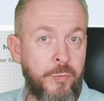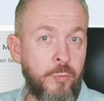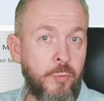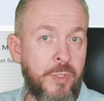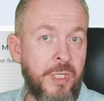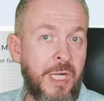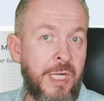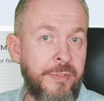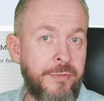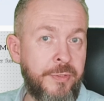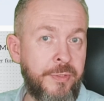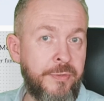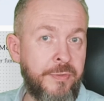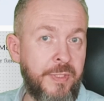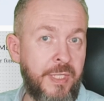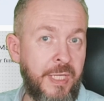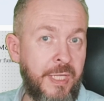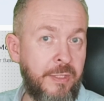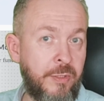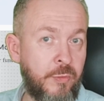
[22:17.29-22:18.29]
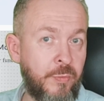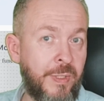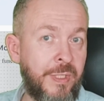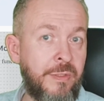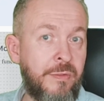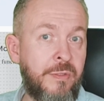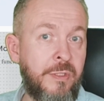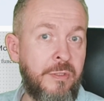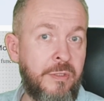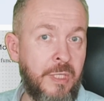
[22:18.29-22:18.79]

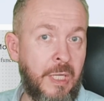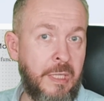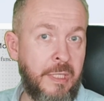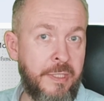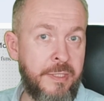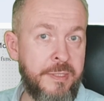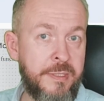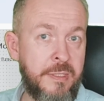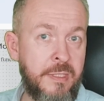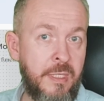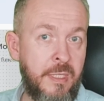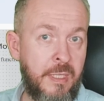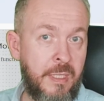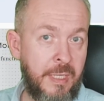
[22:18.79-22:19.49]
$220,